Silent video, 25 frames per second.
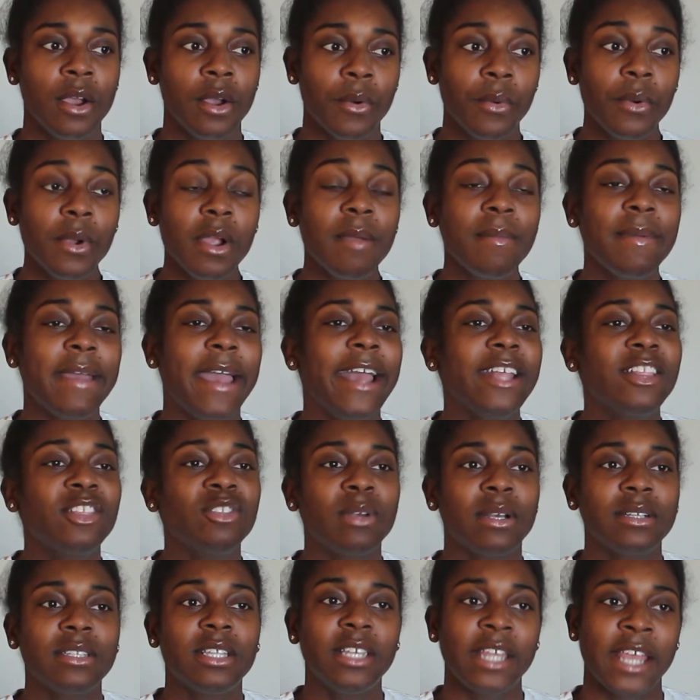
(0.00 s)
where I'm at
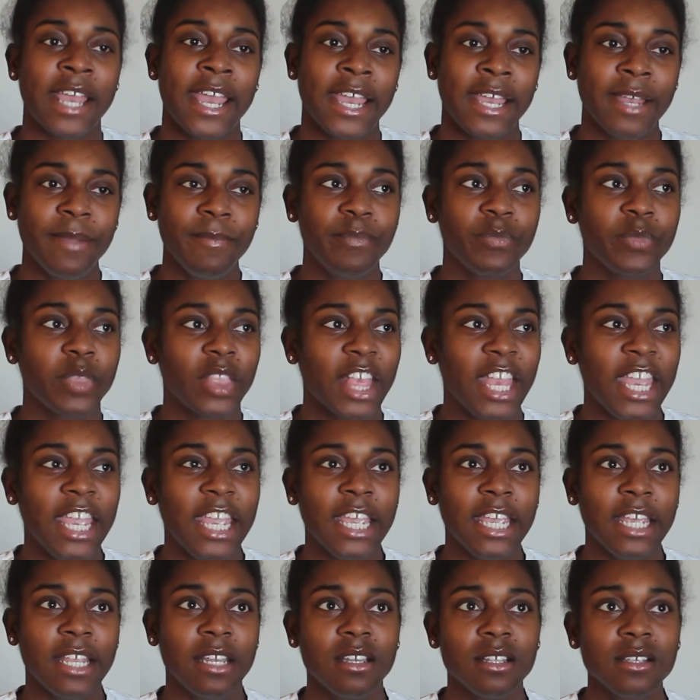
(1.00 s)
throughout the day.
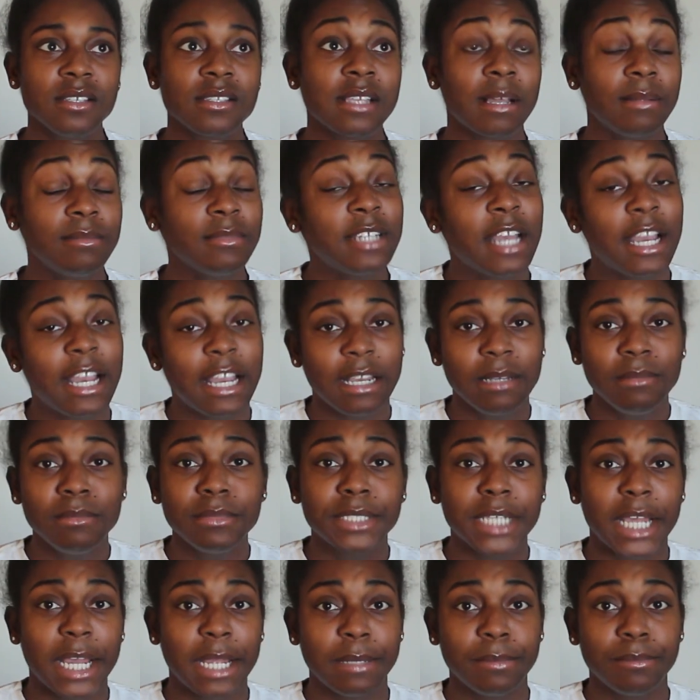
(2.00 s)
And
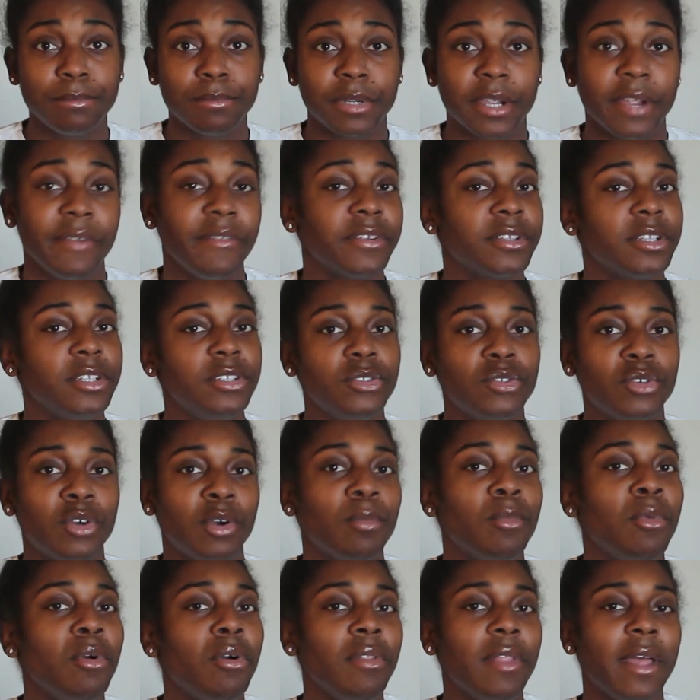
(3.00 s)
sometimes I'm perfectly
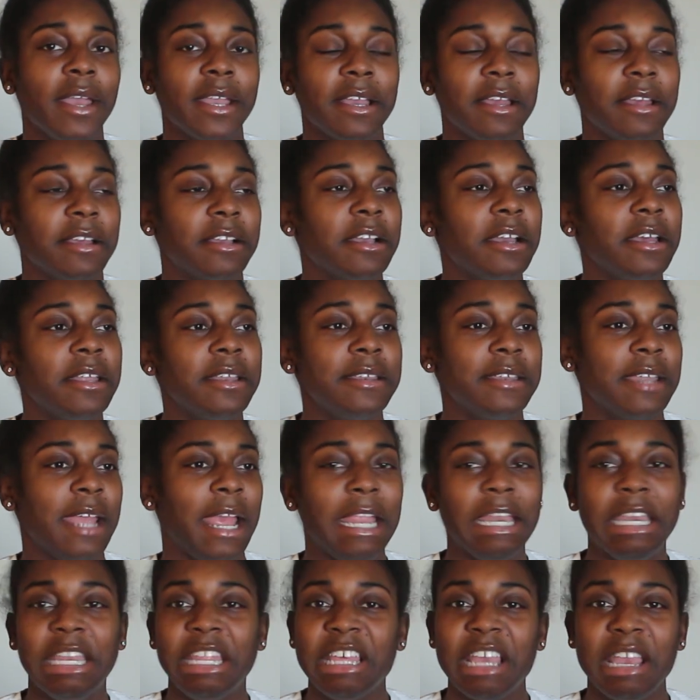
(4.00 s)
normal, like a good
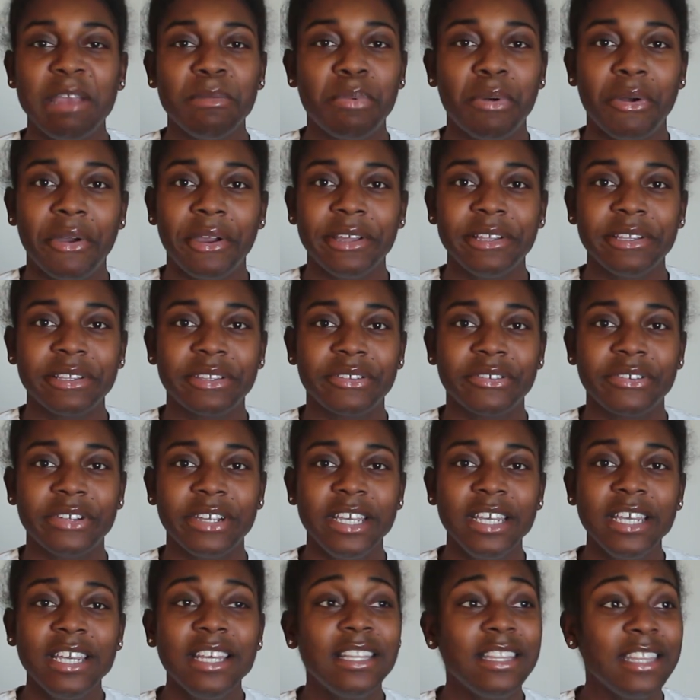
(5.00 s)

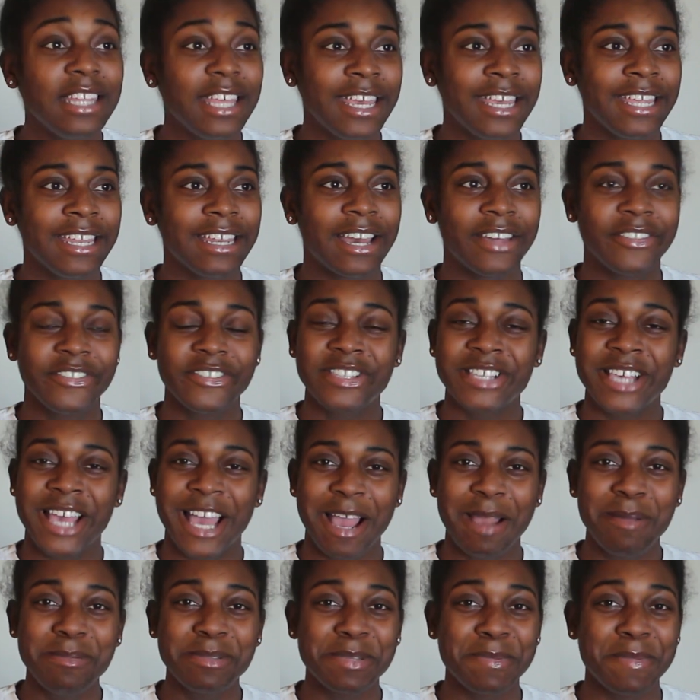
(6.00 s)
98.3, and then other
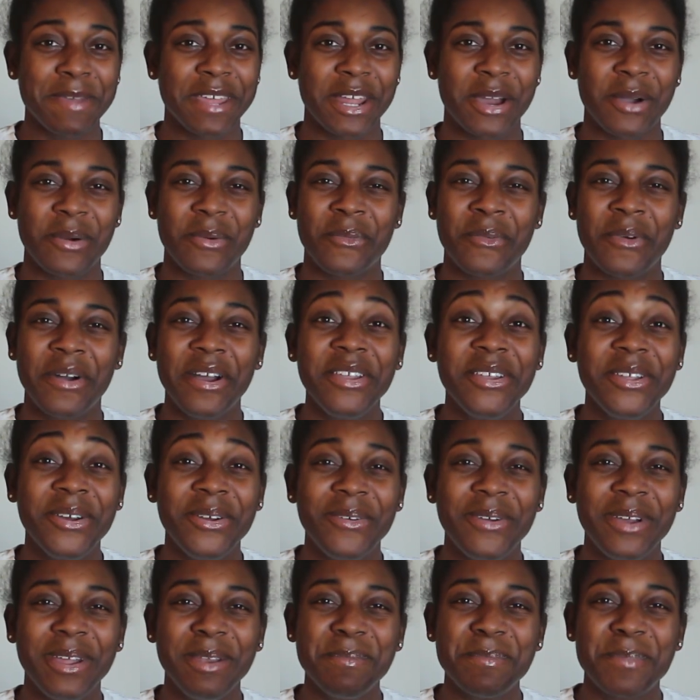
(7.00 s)
times I'm at a
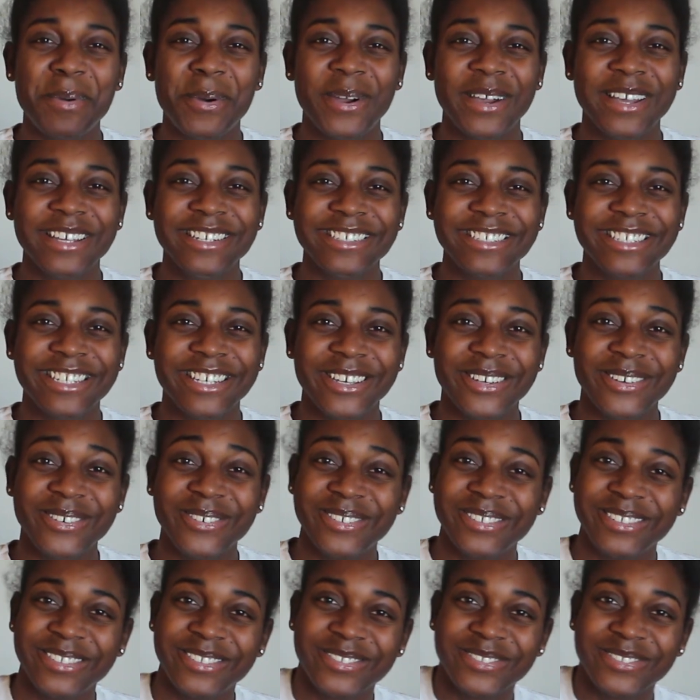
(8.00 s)
101.2.